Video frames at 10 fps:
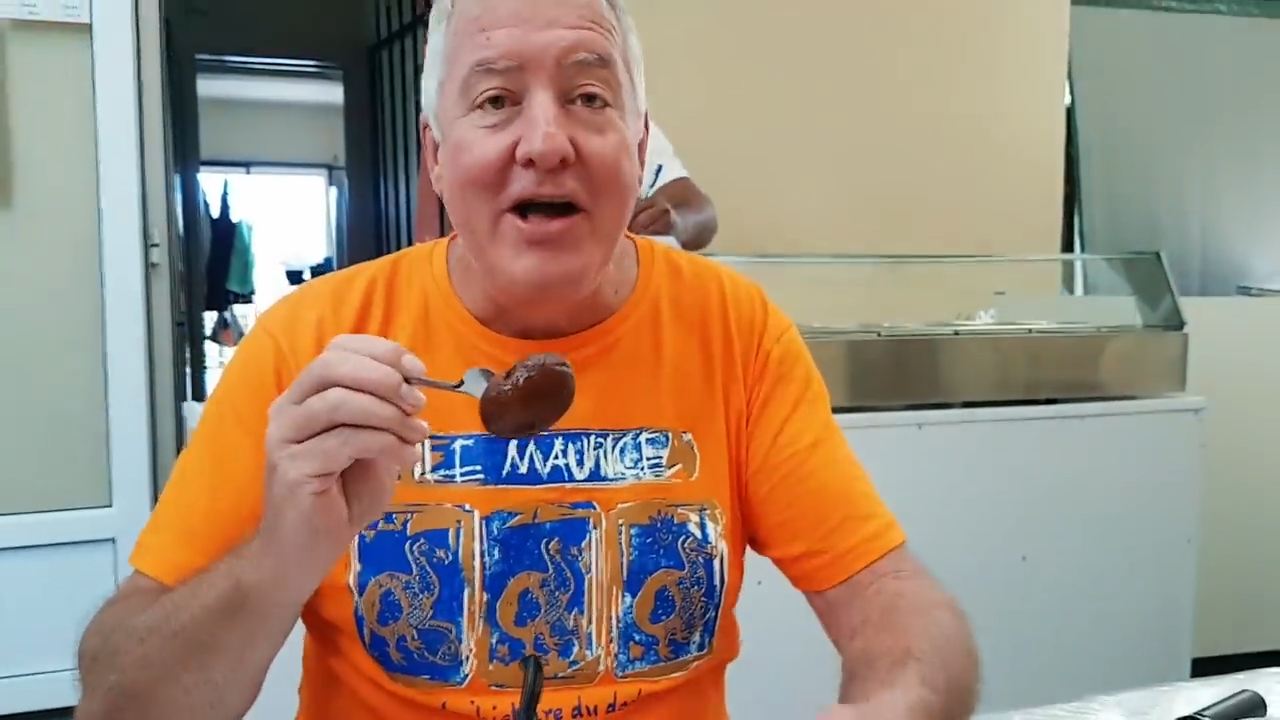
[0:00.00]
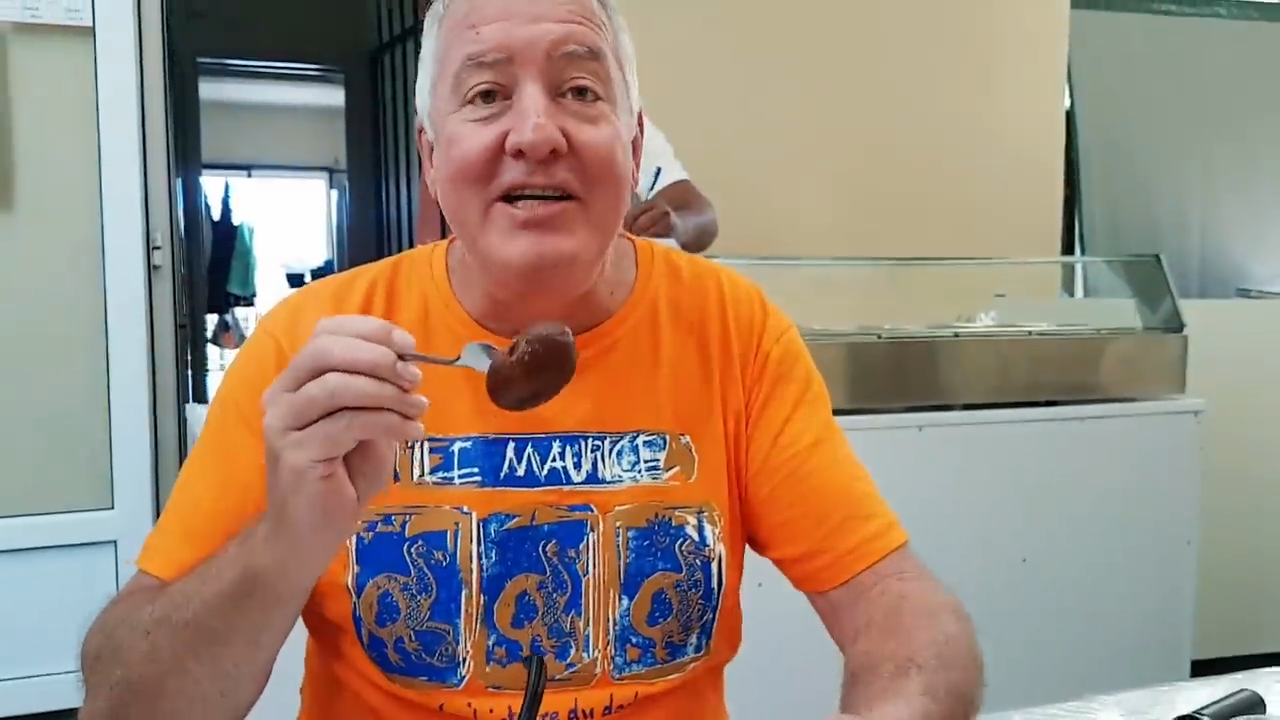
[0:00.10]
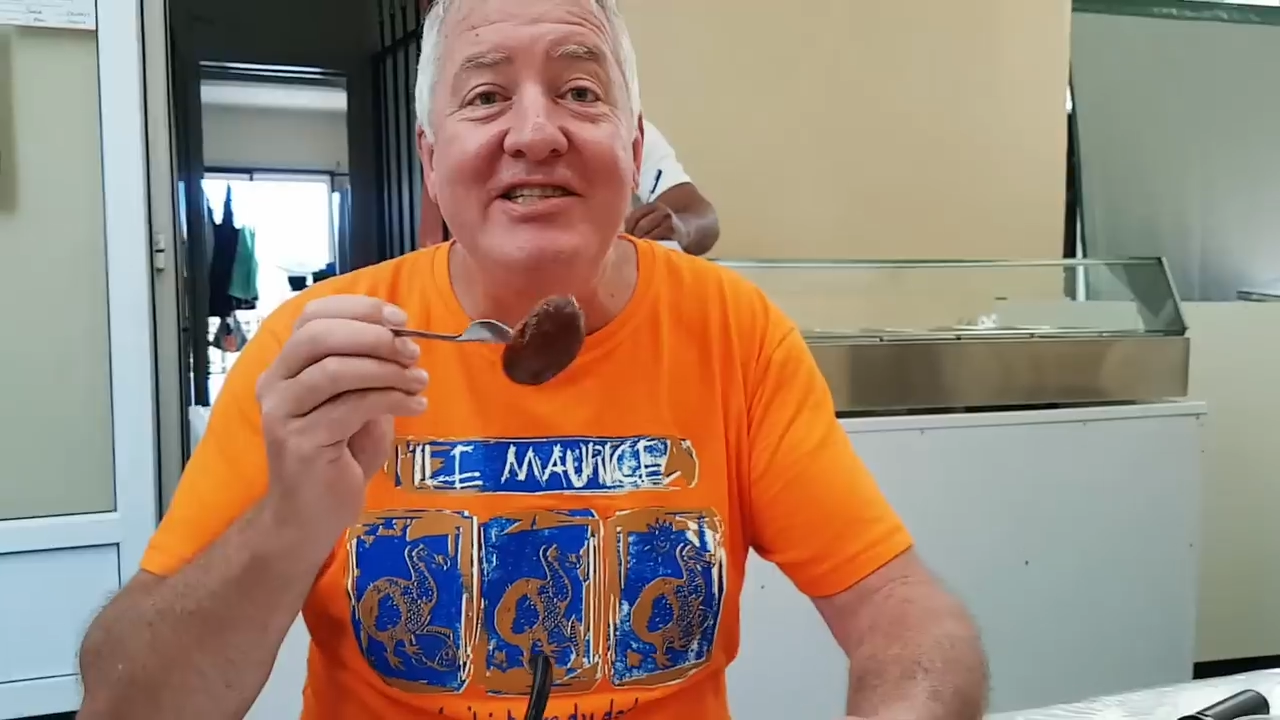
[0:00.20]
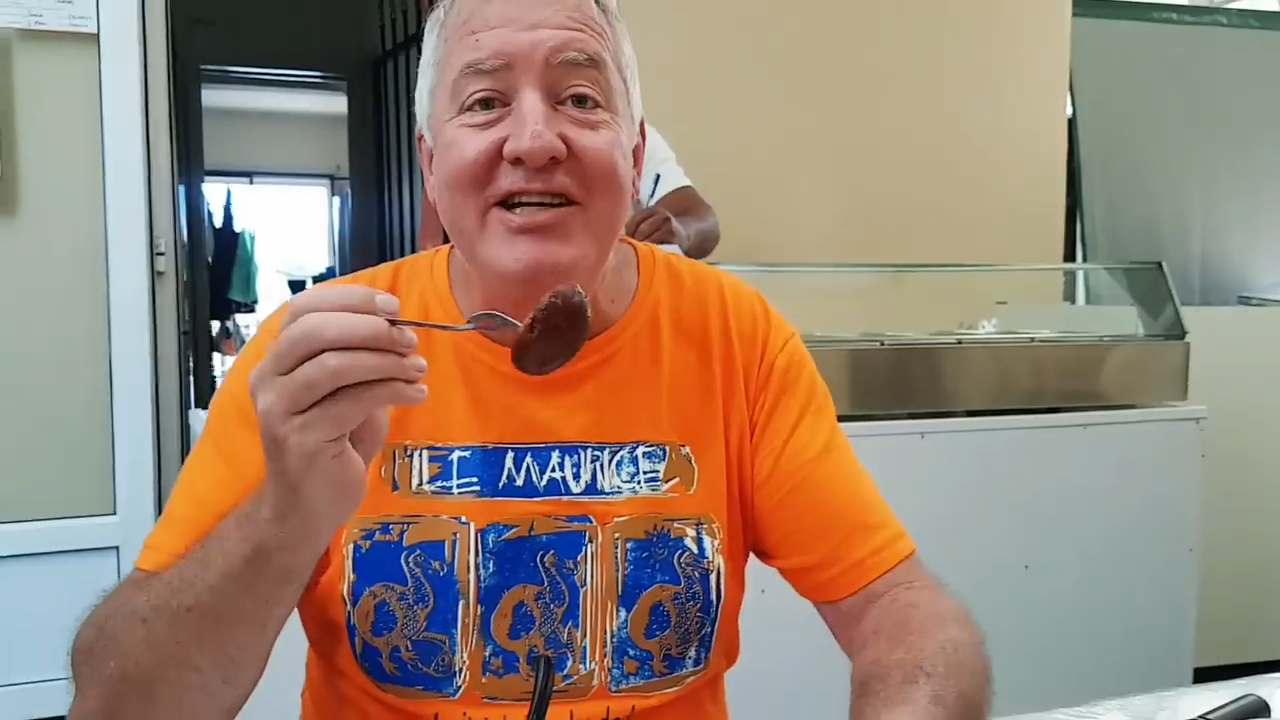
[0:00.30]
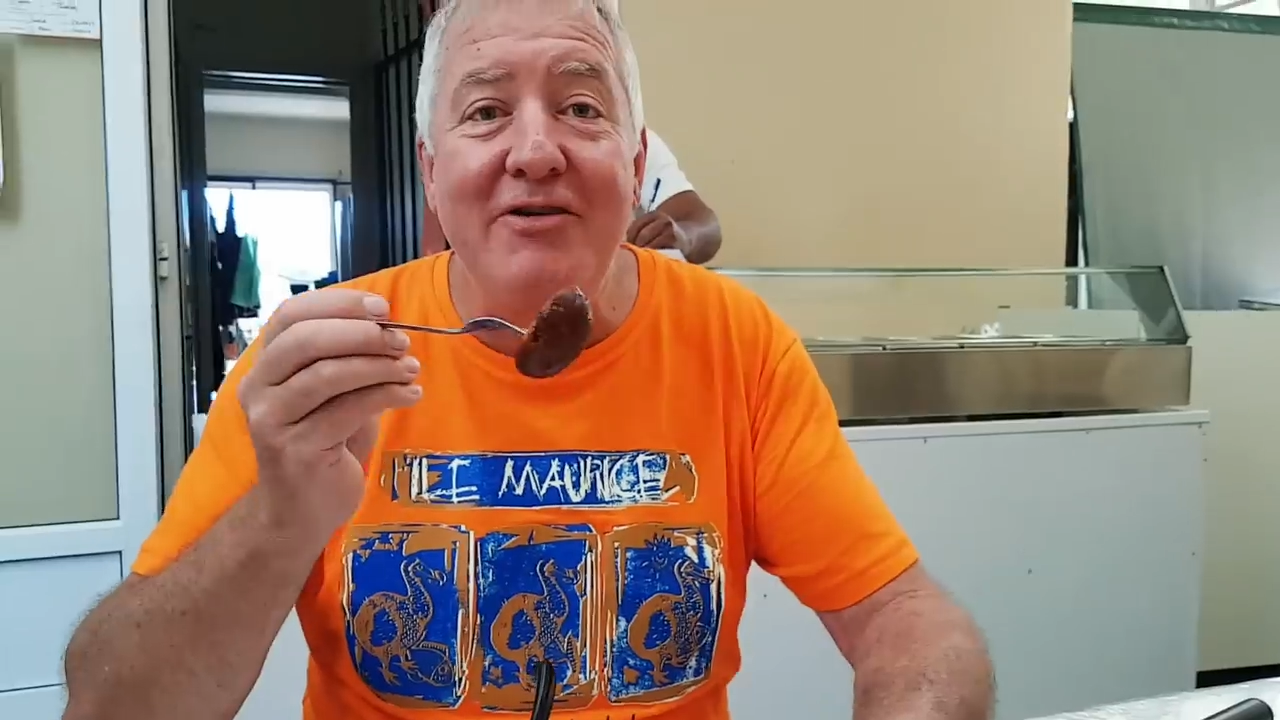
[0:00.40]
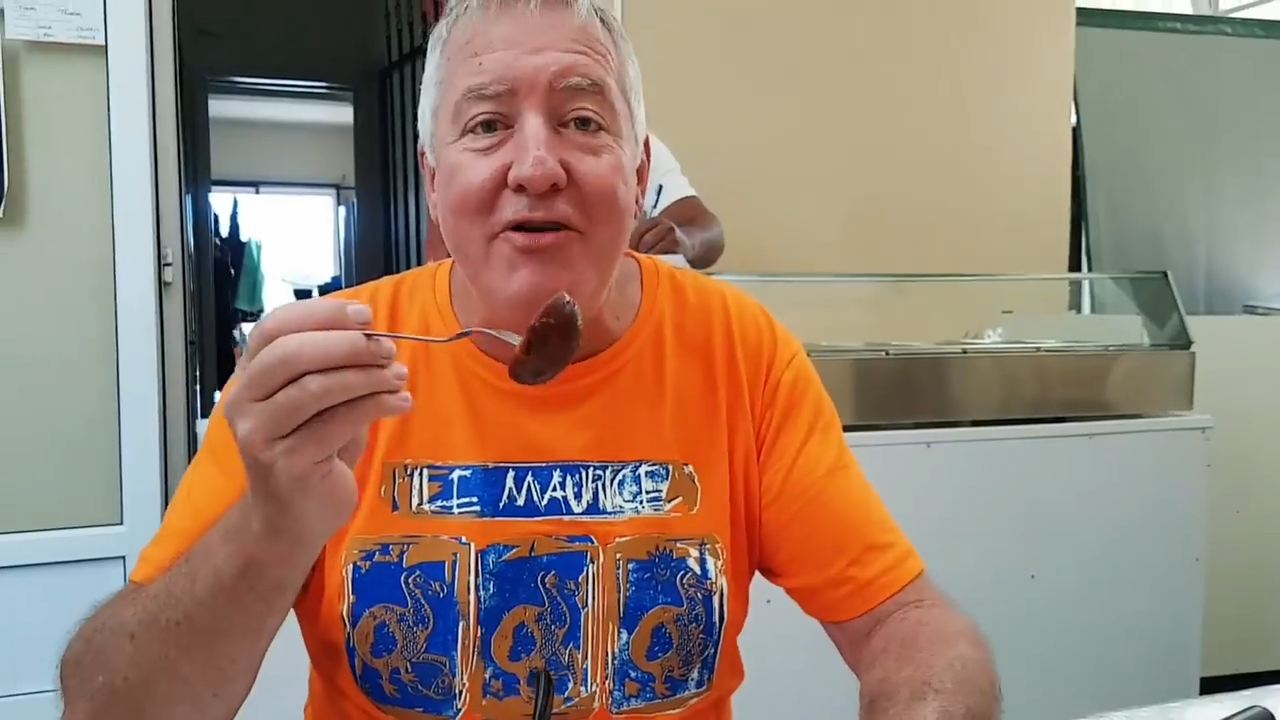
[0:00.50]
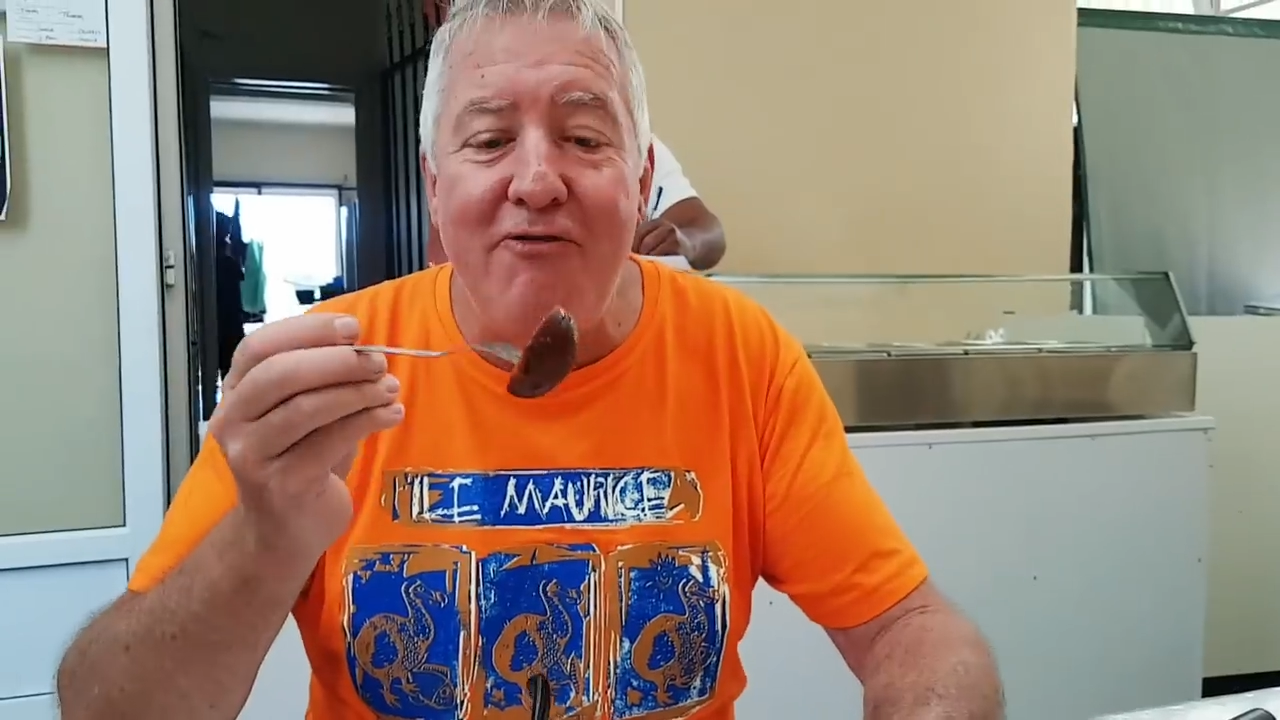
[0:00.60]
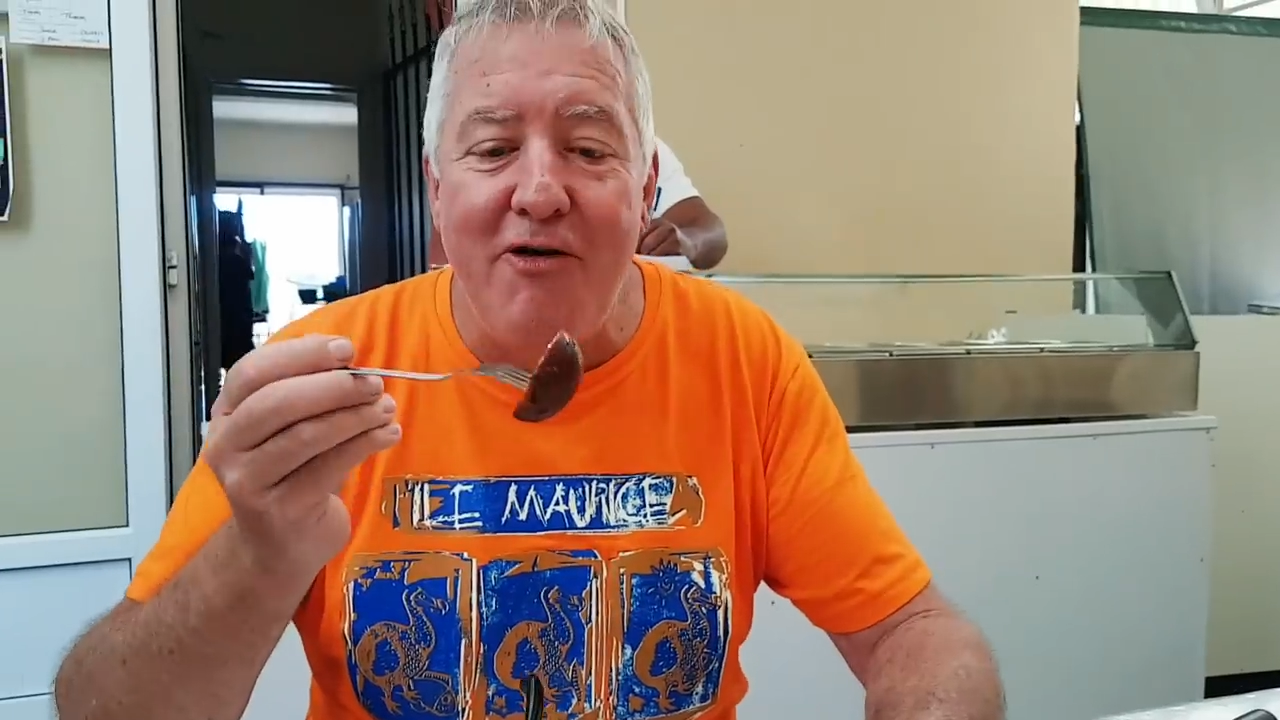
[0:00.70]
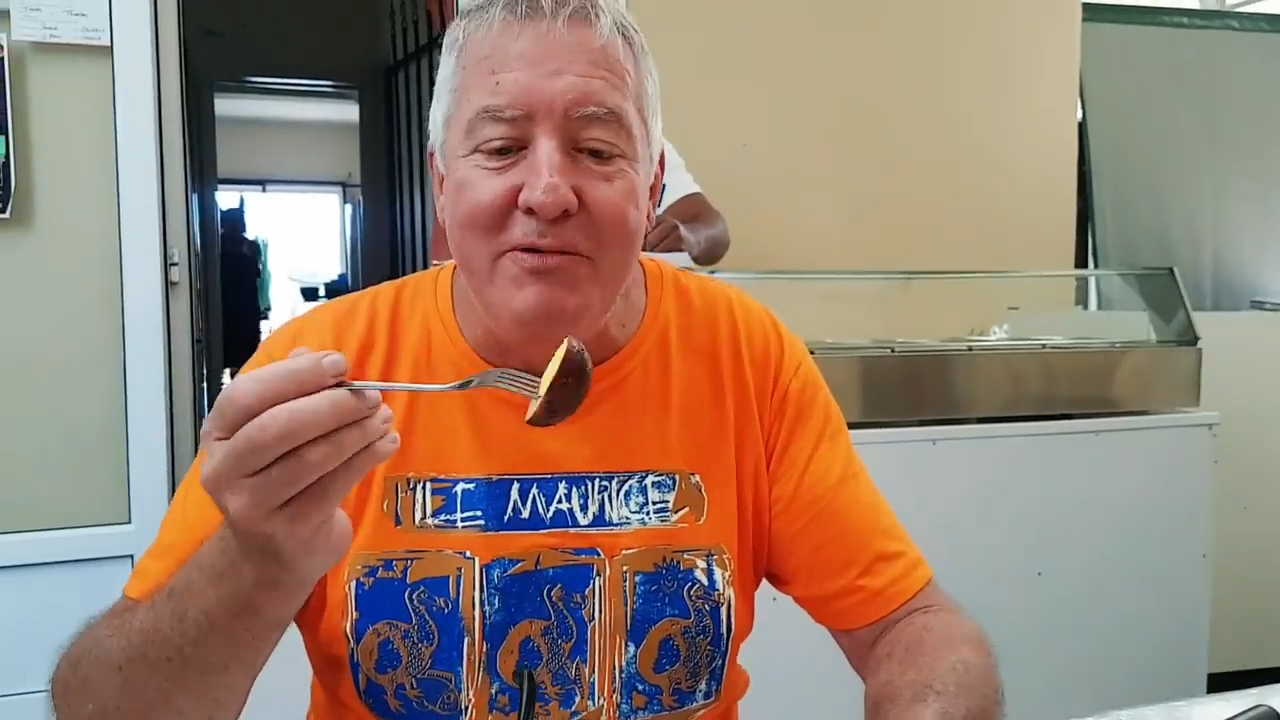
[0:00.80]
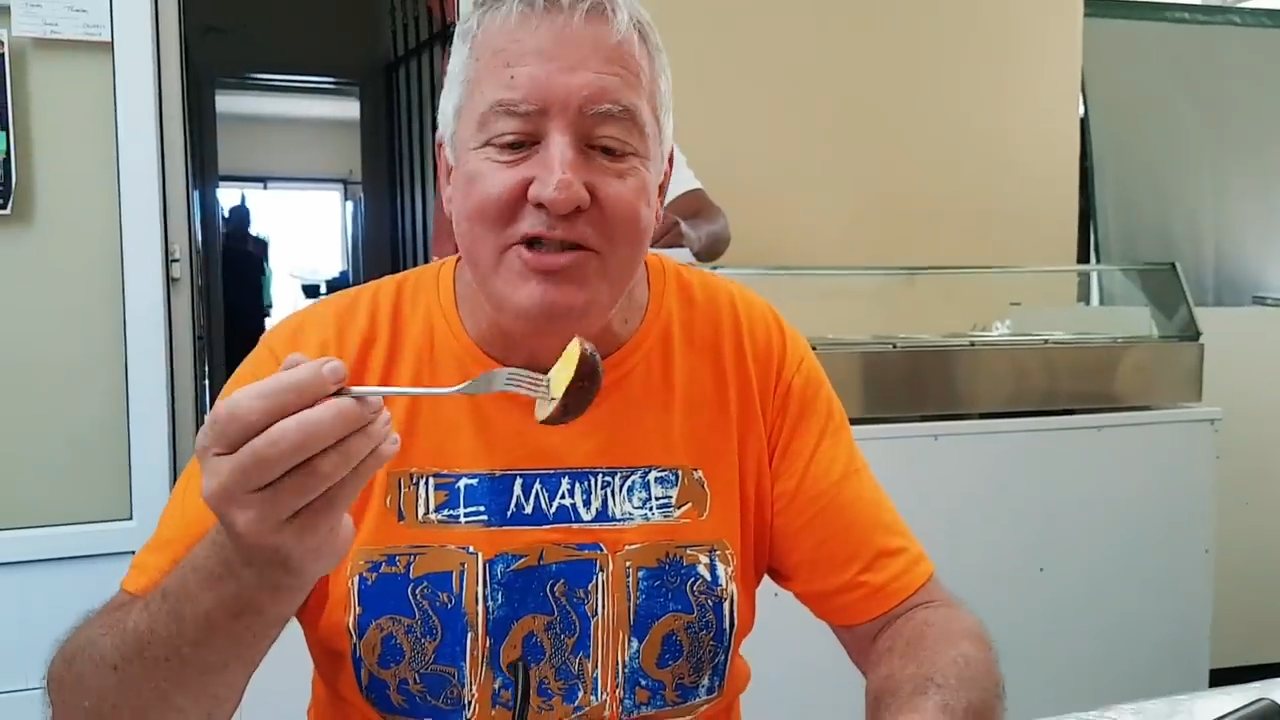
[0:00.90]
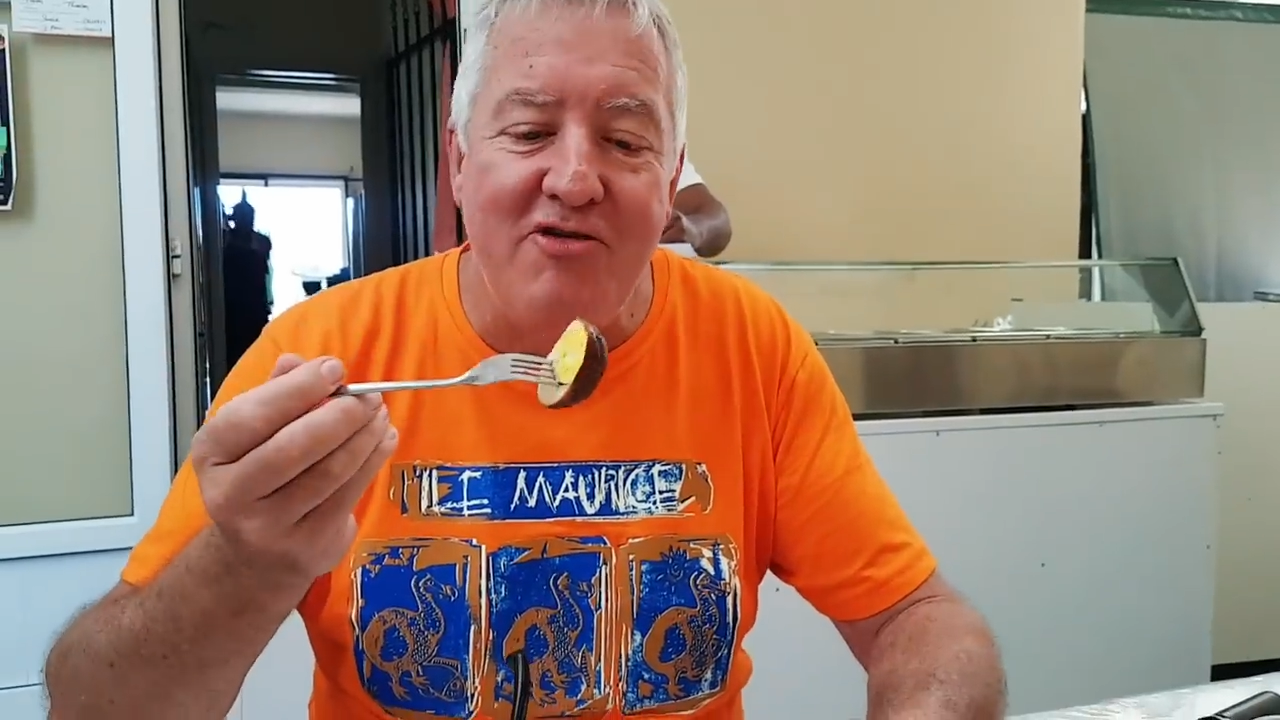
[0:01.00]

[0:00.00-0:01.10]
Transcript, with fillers: a secret from his